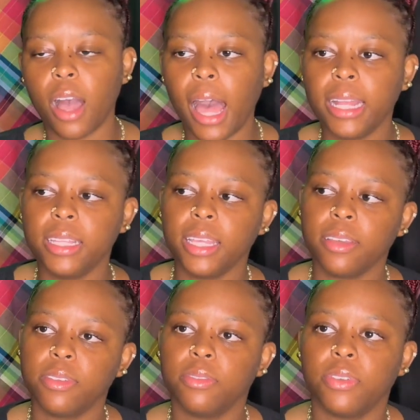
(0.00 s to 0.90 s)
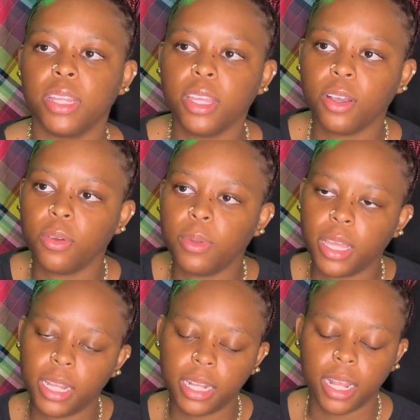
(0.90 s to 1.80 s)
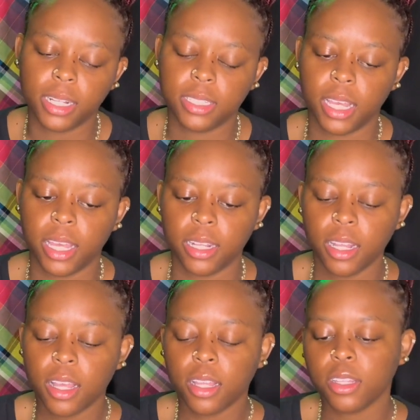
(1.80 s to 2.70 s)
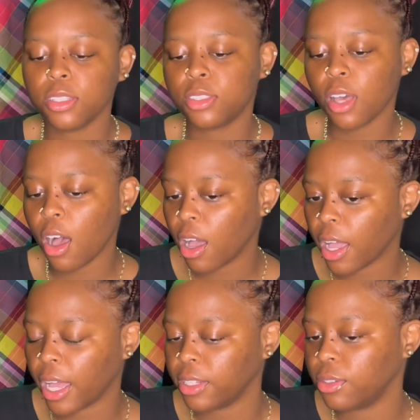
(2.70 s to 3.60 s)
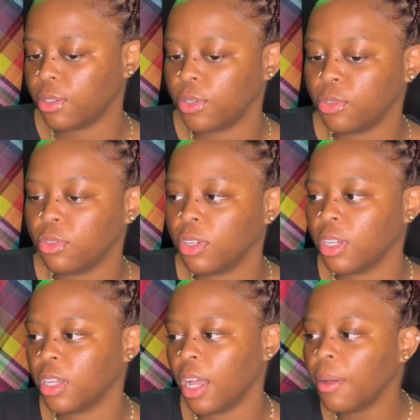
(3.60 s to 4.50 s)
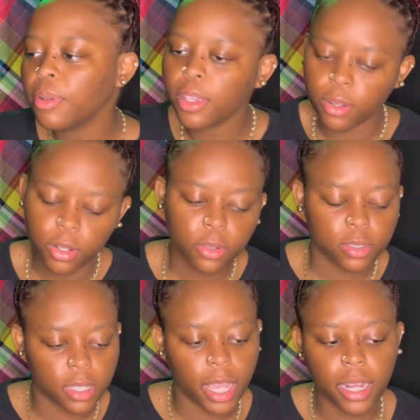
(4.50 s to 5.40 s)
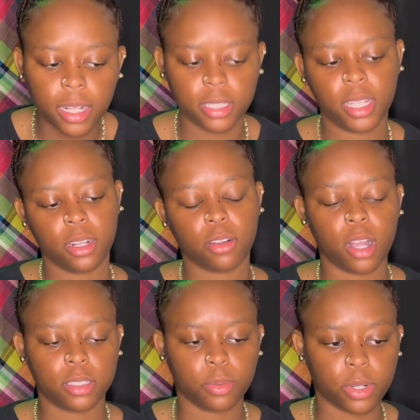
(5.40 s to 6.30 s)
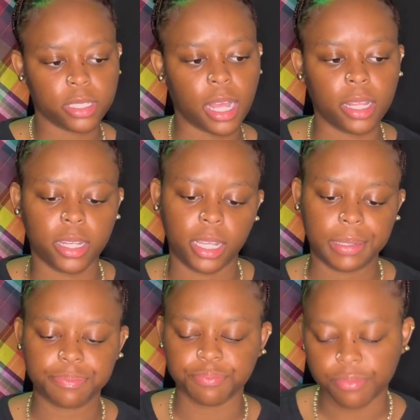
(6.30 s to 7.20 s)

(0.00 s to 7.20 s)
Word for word: I give the video an 8 out of 10. The song, I do, oh you know, 8 out of 10 across the board, solid 8.